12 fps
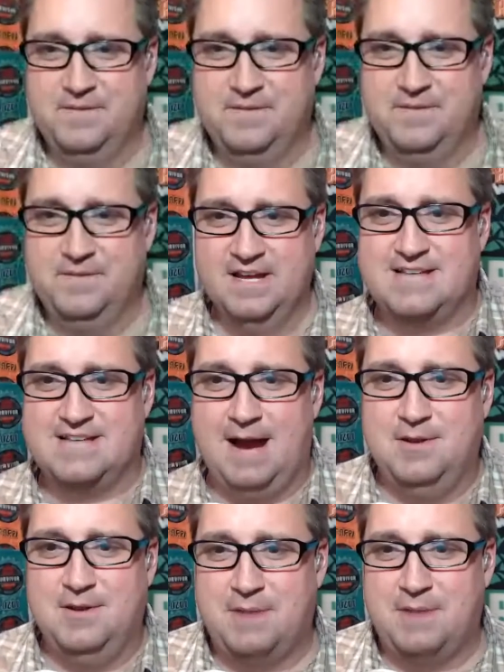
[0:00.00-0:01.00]
Time to
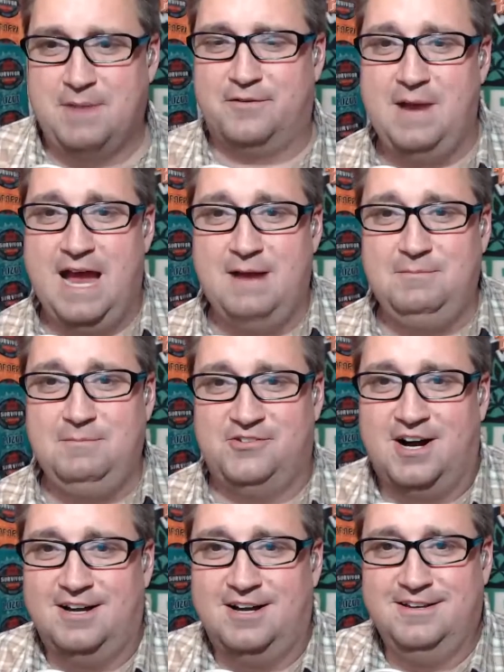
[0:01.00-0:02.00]
buy from
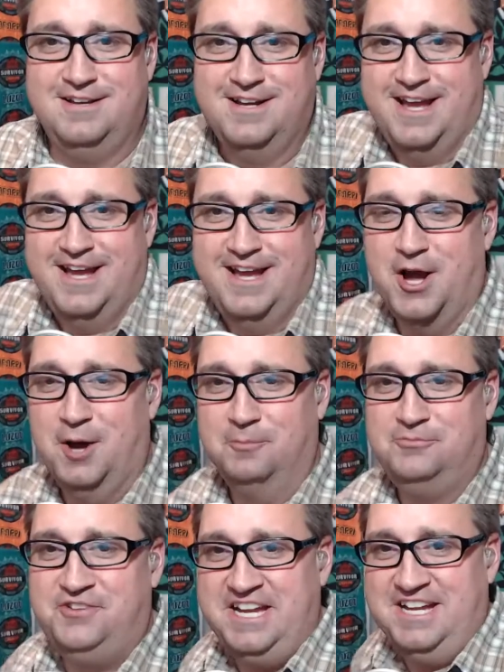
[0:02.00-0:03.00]
Amazon and help
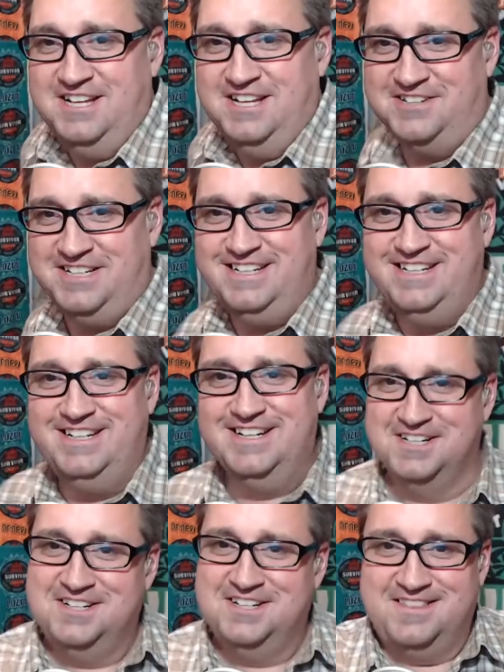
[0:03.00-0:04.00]
D&D.
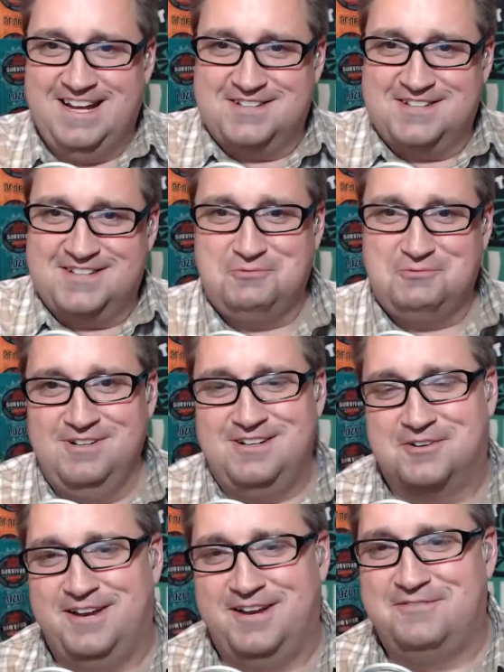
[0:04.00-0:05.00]
That's what.
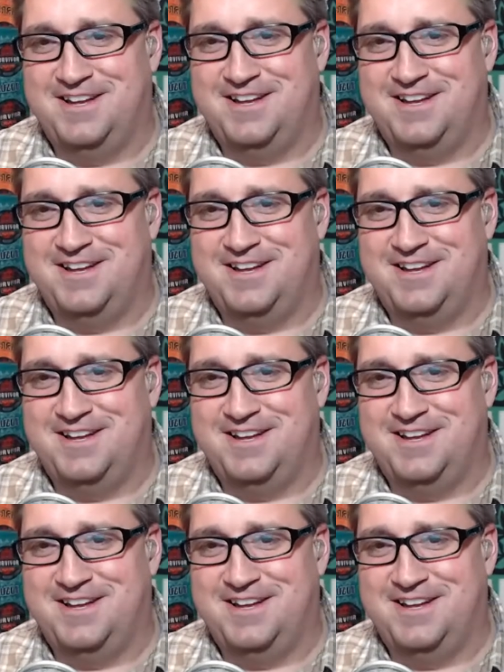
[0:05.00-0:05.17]
Okay, forget it.